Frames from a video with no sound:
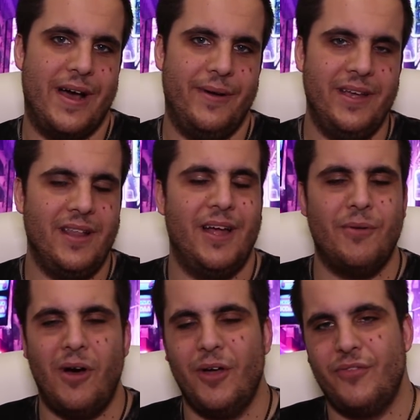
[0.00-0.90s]
Now, Eli
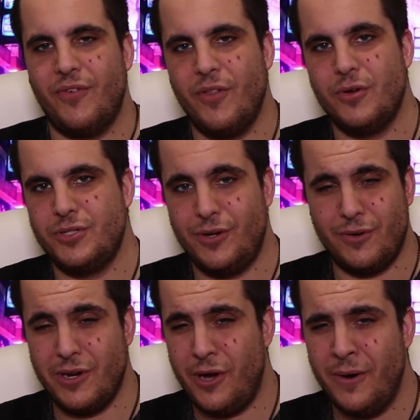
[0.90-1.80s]
Roth, for those who
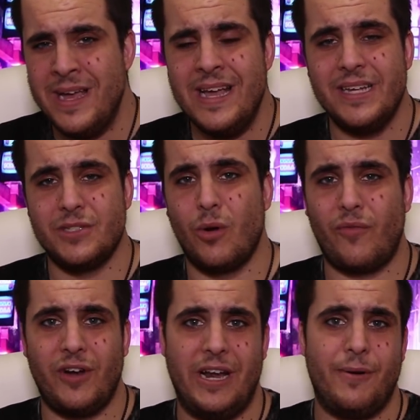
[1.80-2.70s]
don't know, is
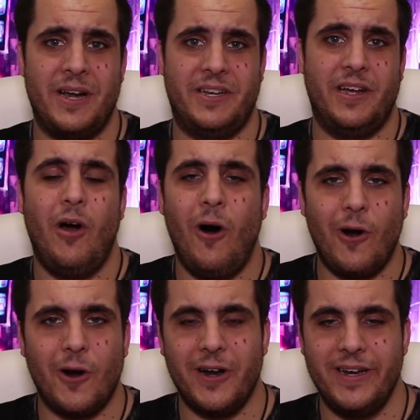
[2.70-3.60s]
known for directing
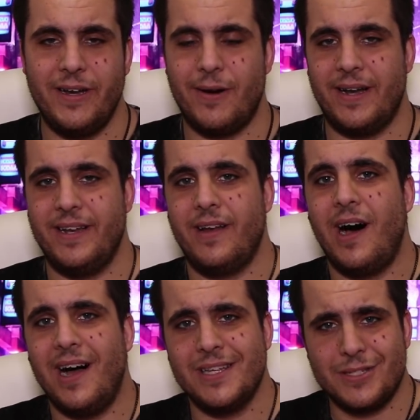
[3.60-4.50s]
horror. He directed
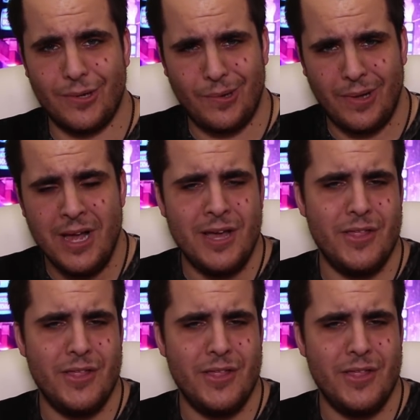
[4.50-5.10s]
Hostel,